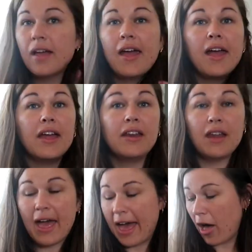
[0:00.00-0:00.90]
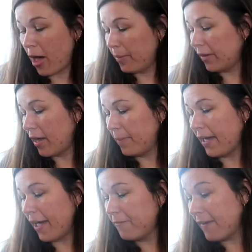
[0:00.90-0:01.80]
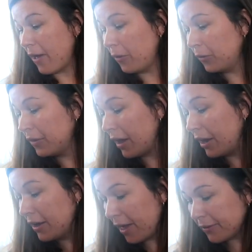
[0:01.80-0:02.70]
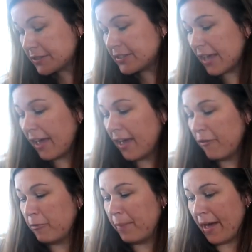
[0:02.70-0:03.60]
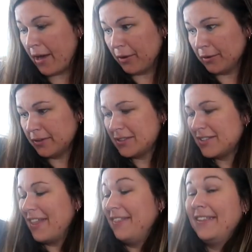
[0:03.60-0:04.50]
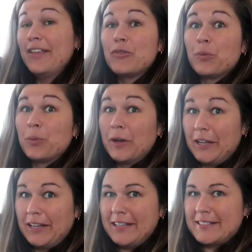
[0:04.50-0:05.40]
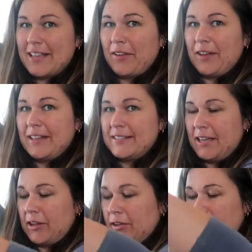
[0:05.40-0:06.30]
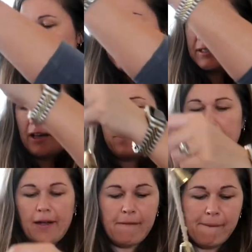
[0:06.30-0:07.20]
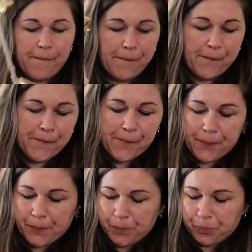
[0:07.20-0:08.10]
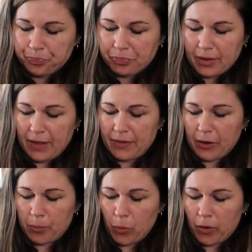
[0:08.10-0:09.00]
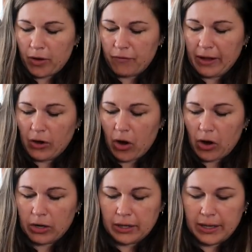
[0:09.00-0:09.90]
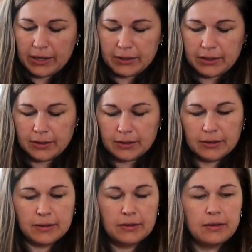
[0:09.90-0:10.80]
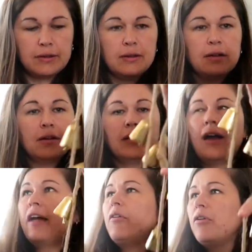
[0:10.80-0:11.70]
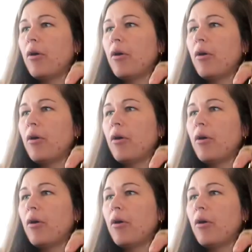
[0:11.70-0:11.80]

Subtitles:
And at Hobby Lobby, I found another set of bells, and these really sound like Santa Claus is coming. and they're more of a garland. I don't